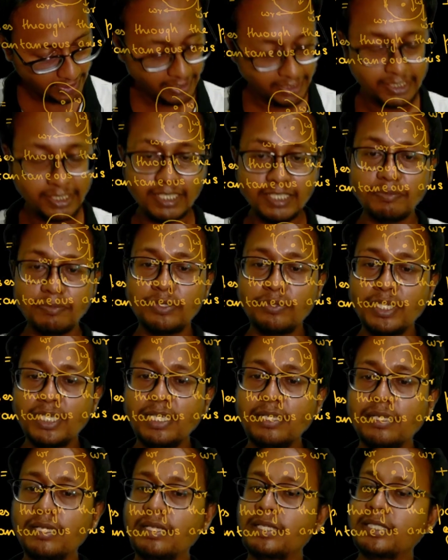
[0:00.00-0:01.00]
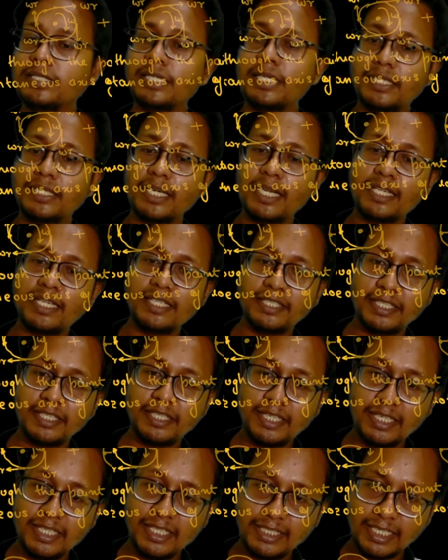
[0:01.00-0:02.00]
is the distance between center and
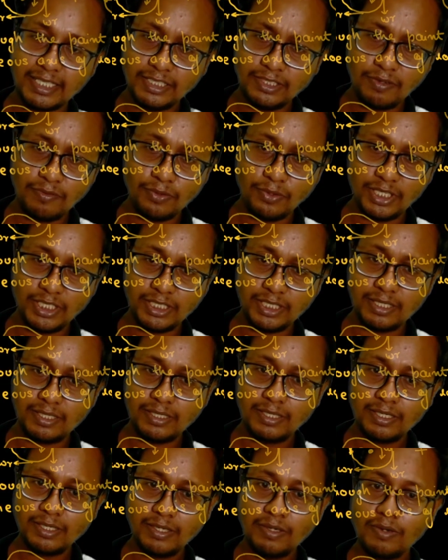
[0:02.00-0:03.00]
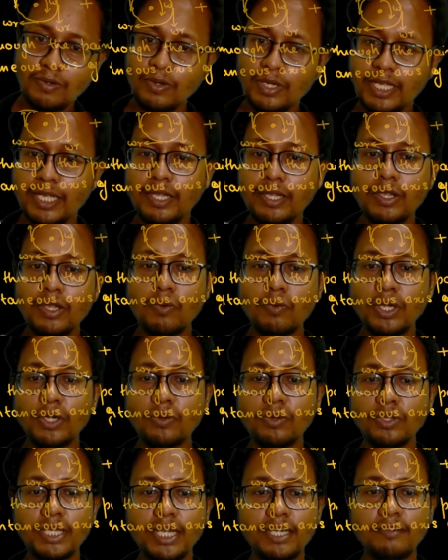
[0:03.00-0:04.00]
instantaneous axis of rotation. Okay.
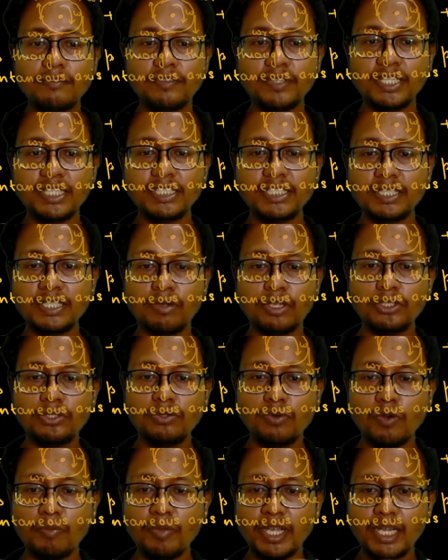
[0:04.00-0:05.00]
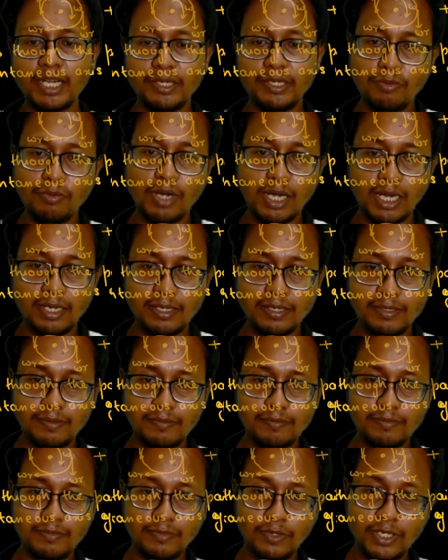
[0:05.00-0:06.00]
We know that v is equals to omega into r.
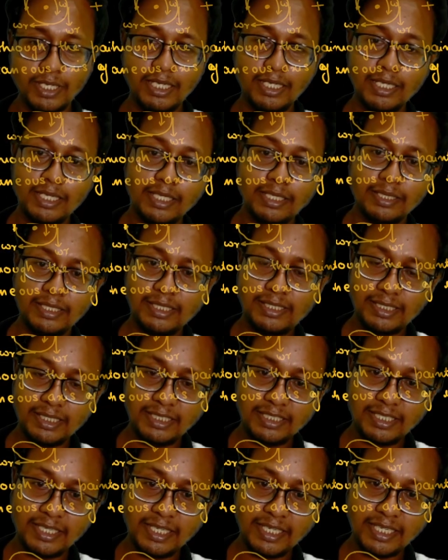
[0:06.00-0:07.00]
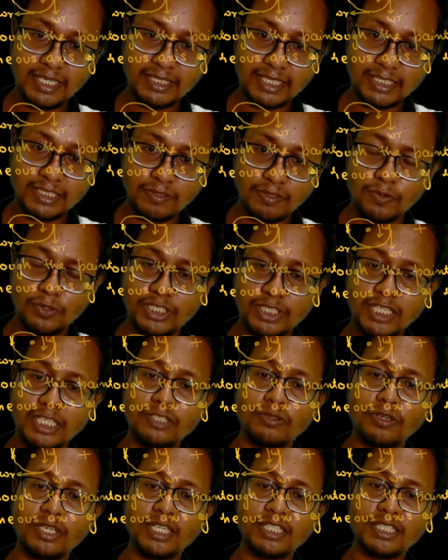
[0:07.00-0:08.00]
Okay. This instantaneous axis of rotation
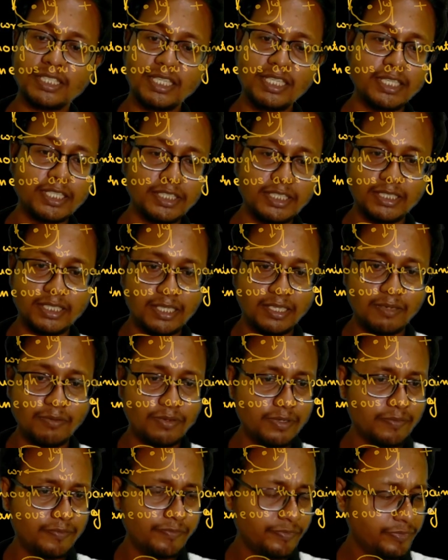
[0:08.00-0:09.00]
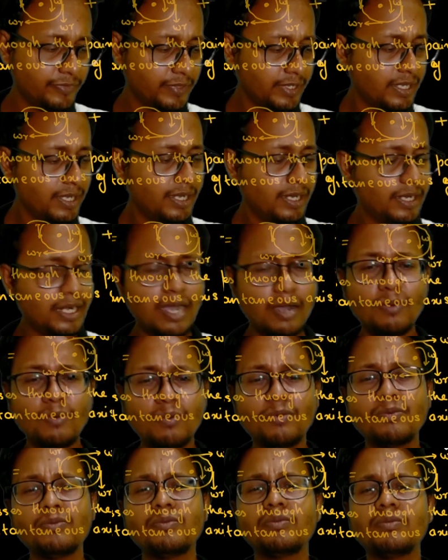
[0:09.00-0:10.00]
is not precisely touching the ground. Now
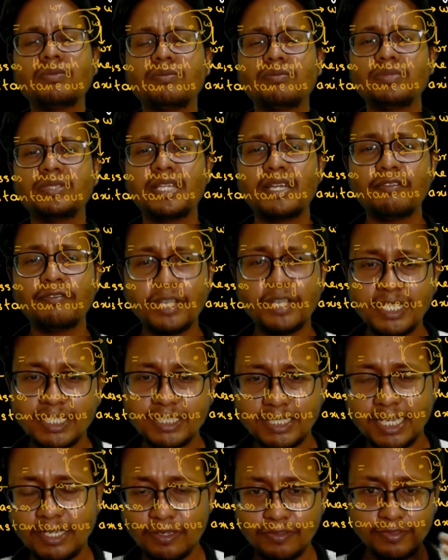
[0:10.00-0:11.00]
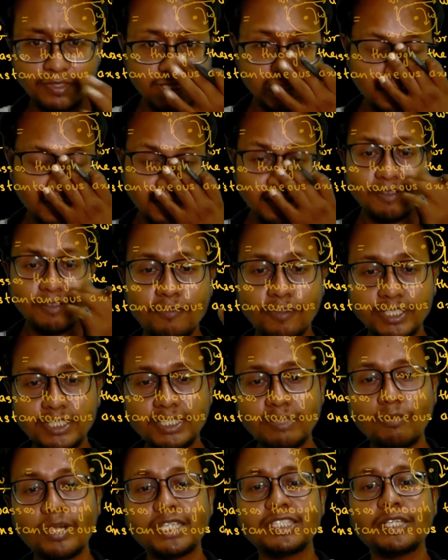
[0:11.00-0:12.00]
there are various kind of things.
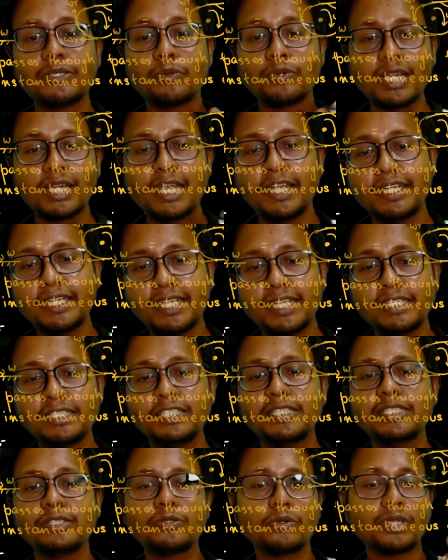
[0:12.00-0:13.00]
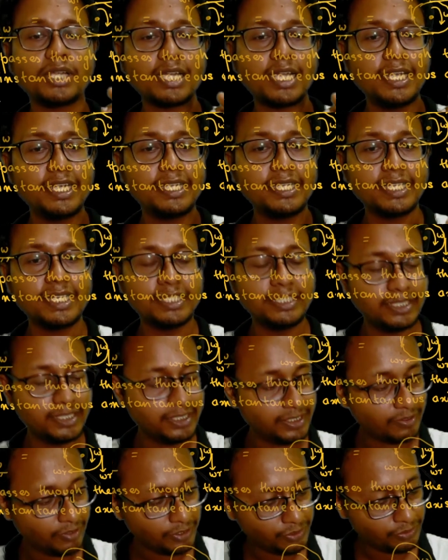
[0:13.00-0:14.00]
First, what is the total kinetic energy? Total kinetic energy
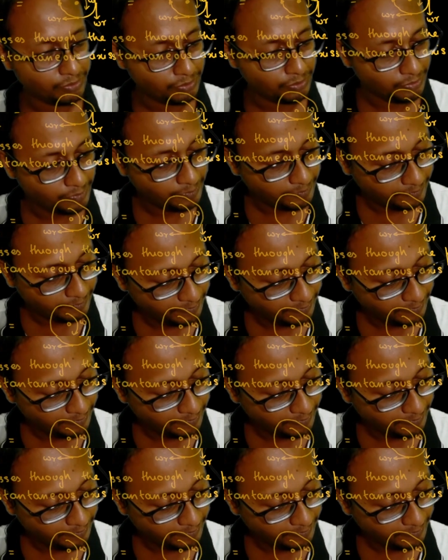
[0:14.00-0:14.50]
is equals to